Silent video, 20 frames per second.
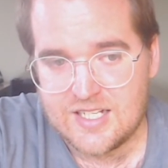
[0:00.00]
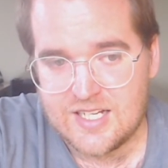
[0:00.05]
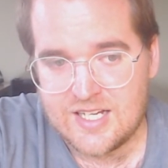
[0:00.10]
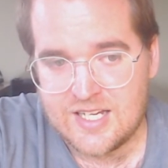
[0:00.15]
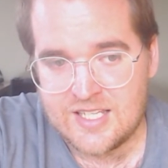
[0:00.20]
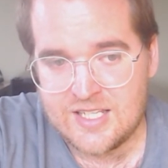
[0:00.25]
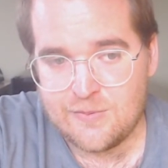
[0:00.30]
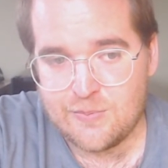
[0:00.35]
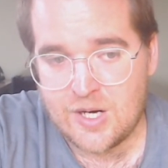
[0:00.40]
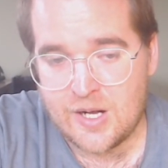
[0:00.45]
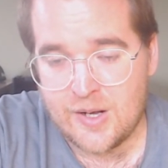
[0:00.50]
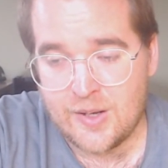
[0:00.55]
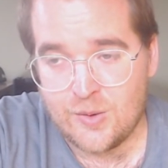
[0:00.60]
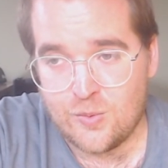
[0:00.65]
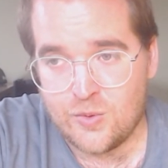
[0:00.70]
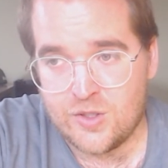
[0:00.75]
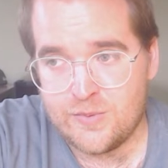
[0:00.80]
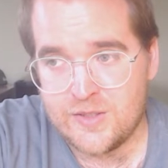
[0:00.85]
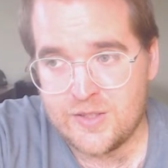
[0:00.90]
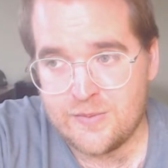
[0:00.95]
He probably
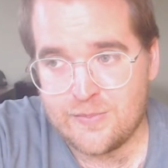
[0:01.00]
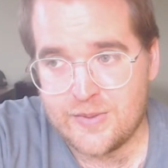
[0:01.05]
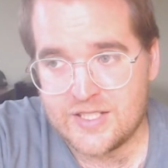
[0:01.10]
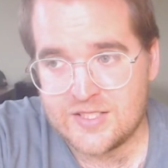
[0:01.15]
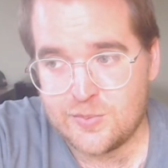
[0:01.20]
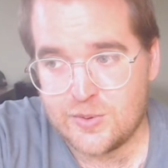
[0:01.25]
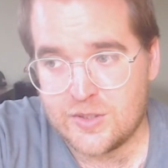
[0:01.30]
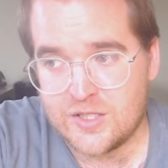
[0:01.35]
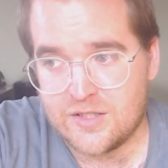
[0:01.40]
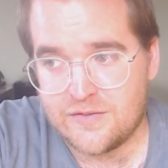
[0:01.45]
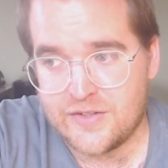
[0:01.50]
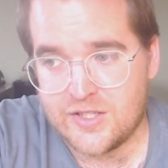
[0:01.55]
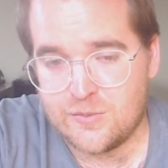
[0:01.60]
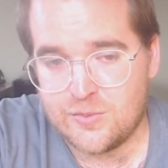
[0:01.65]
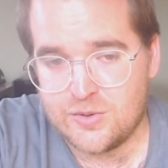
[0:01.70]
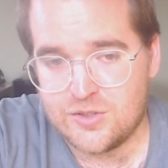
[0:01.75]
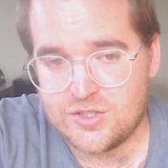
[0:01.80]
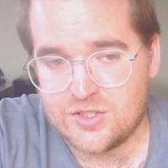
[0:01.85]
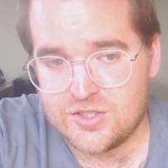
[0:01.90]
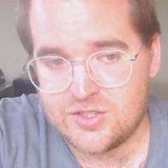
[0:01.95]
would be best player
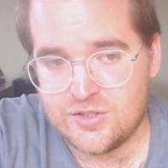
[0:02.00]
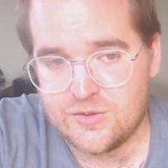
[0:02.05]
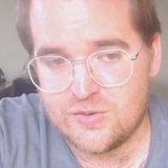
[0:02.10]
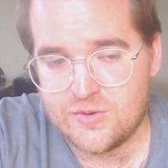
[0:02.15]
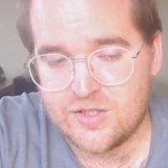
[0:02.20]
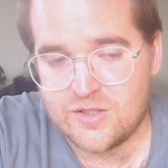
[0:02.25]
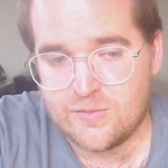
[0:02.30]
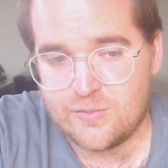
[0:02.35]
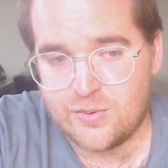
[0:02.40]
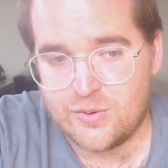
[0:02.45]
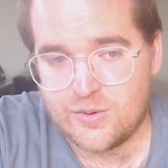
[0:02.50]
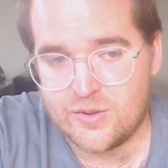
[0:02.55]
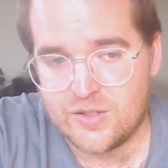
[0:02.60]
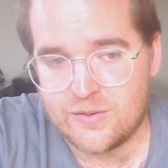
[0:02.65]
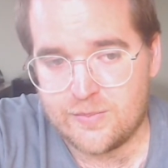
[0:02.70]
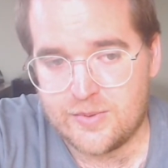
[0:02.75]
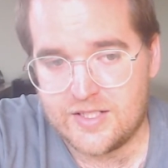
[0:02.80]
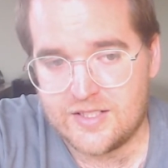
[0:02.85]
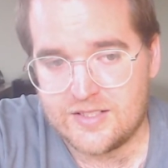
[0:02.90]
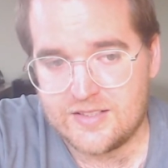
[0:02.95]
available just due to the board,
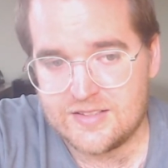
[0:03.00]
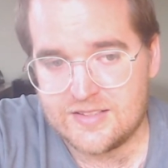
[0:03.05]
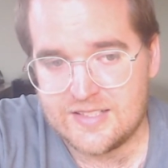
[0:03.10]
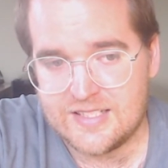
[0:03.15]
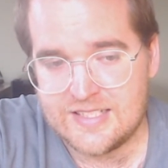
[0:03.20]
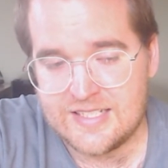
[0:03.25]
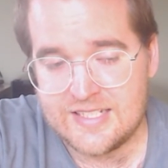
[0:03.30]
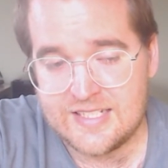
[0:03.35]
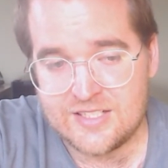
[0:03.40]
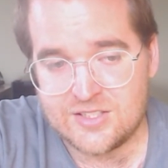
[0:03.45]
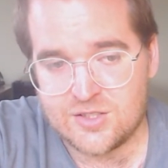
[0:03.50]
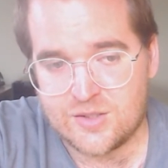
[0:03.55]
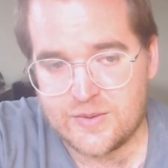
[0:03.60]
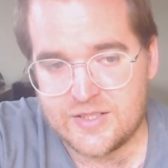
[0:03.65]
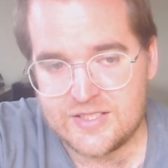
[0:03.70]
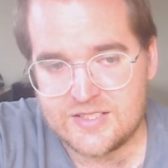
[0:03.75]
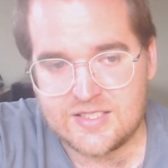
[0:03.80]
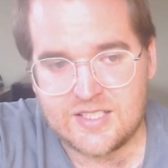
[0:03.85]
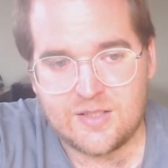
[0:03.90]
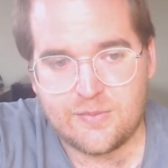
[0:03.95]
but it is a
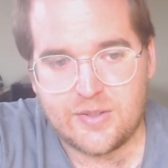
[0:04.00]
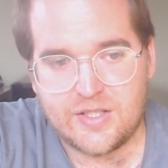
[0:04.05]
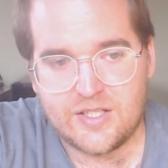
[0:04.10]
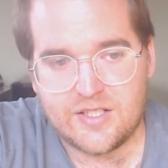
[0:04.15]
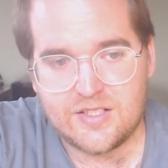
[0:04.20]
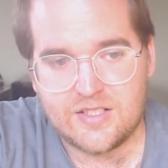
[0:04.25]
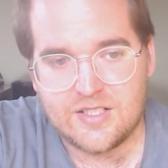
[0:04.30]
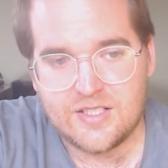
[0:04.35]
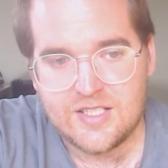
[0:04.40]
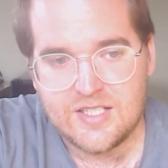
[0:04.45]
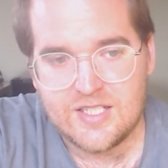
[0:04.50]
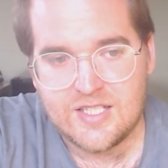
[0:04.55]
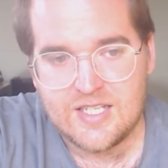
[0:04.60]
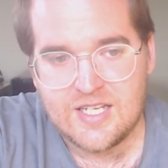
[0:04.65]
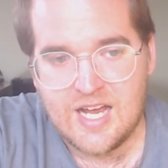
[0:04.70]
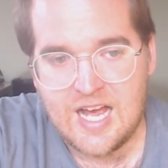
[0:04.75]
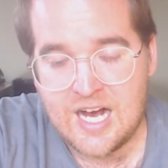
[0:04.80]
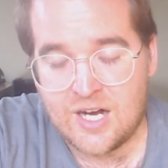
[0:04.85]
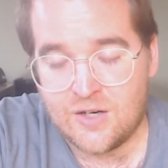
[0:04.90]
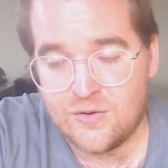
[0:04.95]
risky pick.
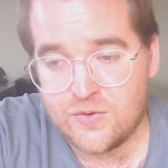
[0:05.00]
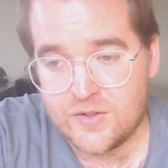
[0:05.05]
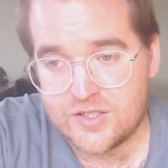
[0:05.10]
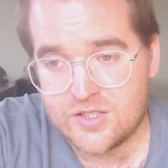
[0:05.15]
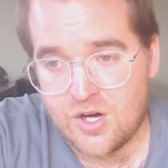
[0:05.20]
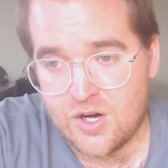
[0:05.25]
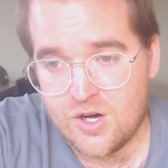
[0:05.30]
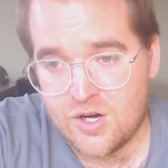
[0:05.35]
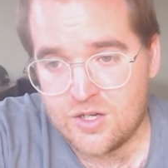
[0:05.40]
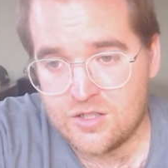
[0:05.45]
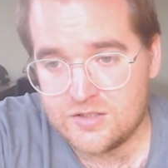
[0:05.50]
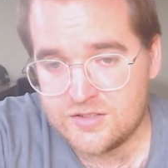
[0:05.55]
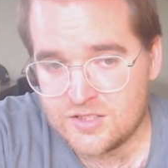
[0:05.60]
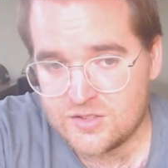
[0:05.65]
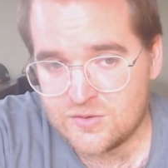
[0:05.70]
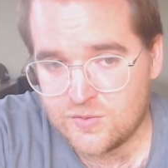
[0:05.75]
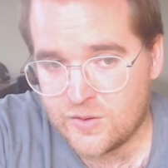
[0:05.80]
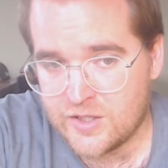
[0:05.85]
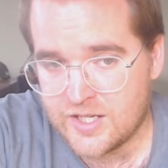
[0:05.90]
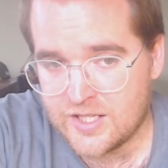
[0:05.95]
Alfred Collins
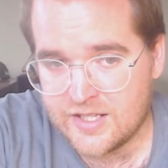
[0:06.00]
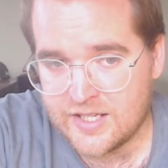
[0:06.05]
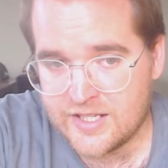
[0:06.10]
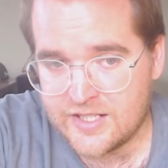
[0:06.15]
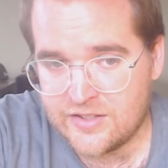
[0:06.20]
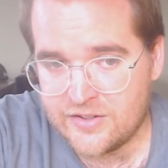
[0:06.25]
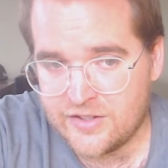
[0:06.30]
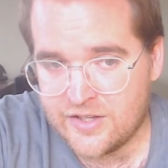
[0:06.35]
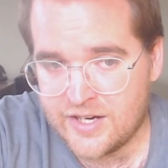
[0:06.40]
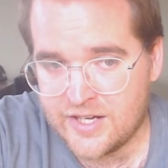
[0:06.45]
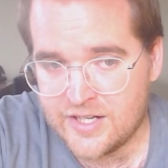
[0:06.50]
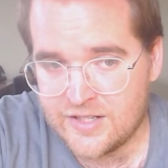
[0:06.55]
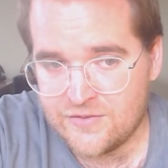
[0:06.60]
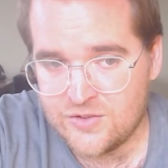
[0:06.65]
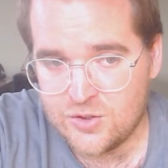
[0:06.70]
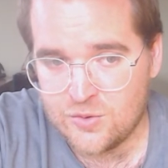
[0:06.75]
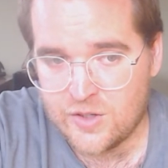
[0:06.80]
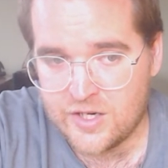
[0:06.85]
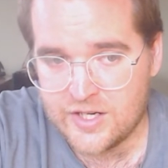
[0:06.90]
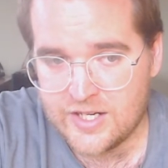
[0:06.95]
is one I like a lot. If
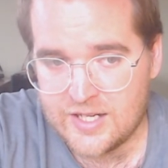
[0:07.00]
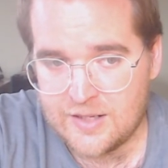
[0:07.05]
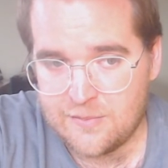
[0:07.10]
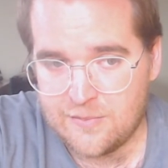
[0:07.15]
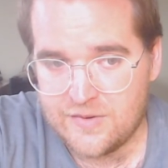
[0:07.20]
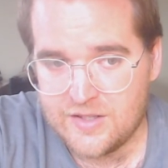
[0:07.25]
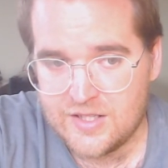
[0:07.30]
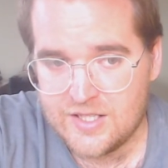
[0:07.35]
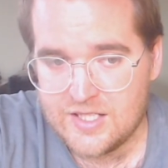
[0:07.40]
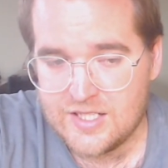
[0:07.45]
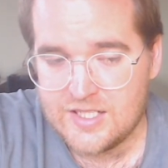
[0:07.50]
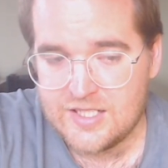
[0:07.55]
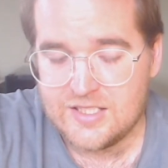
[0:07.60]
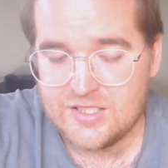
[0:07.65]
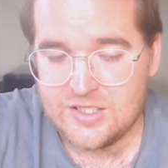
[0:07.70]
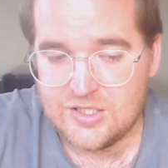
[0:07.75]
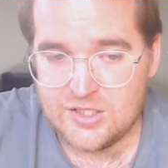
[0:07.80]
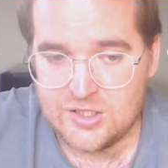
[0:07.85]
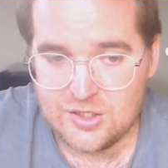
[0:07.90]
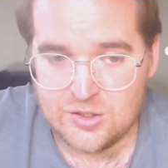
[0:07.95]
you want
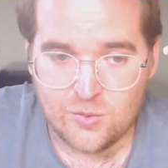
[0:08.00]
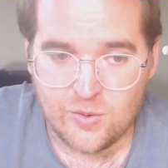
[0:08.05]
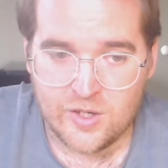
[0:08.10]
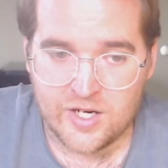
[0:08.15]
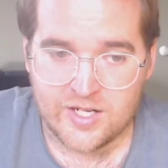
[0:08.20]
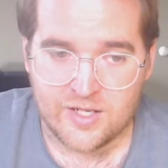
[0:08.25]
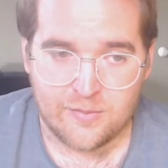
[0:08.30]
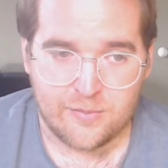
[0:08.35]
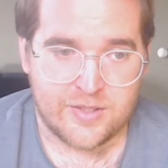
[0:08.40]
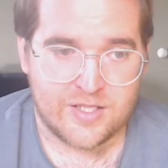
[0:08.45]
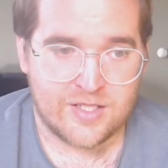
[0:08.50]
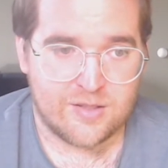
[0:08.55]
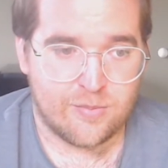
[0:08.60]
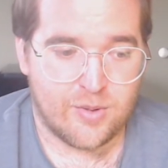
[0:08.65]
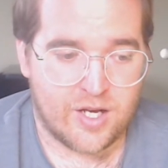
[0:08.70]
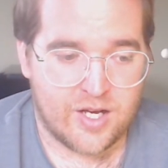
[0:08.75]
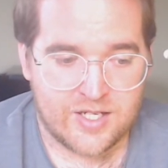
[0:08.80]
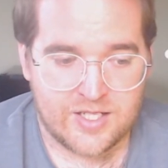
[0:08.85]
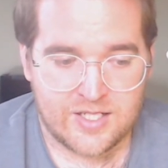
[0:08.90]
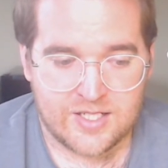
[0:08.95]
a big
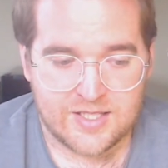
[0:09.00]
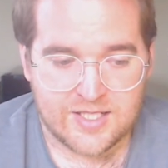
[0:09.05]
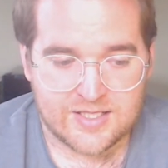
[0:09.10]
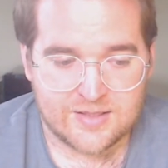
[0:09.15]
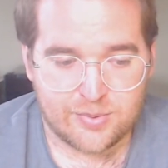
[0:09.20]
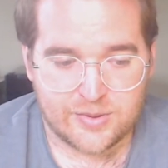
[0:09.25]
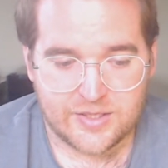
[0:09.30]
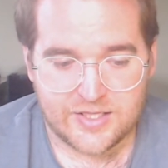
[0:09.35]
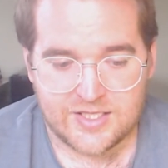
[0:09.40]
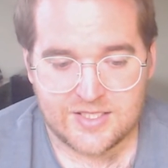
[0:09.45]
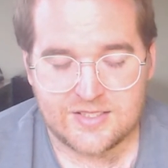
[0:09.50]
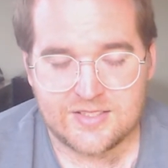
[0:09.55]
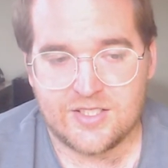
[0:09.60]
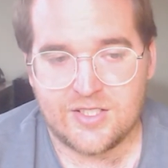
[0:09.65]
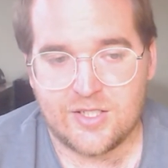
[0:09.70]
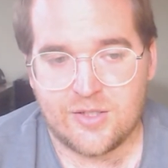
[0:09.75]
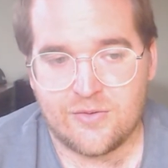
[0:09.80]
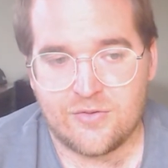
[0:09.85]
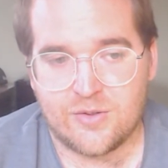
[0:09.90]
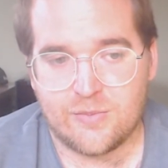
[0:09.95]
body that plays,
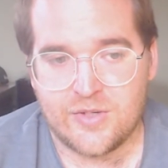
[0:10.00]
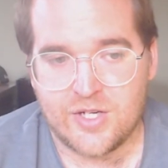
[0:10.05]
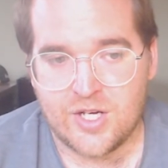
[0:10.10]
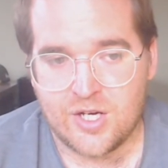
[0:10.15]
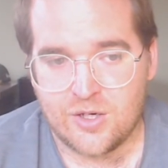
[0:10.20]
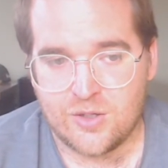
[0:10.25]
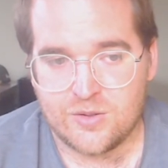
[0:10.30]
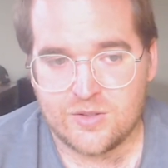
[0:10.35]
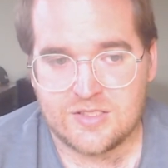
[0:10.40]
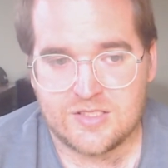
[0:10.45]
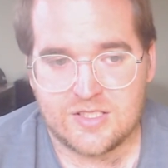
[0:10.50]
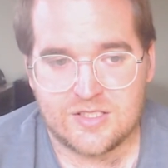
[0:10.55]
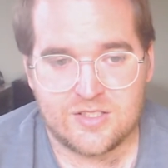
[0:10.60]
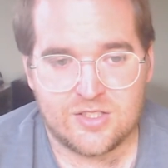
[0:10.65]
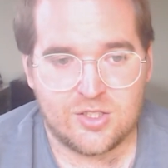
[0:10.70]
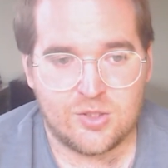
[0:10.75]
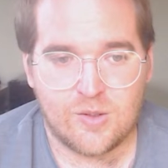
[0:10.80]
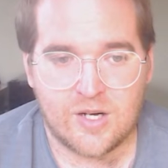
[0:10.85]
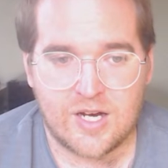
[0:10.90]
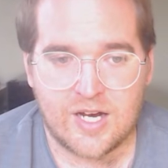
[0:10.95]
from nose to
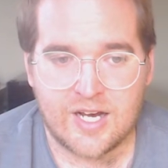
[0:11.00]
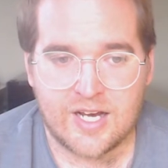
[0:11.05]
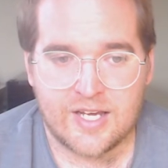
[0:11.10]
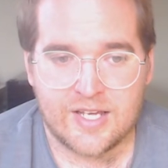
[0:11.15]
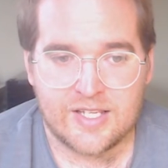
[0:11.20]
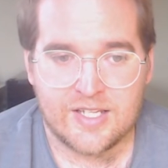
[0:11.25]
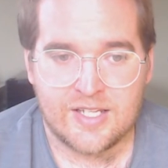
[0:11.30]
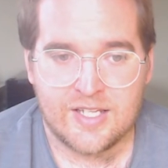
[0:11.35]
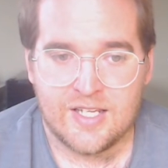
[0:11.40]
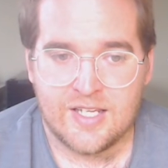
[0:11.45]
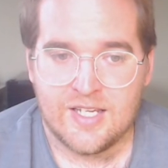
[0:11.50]
2-eye,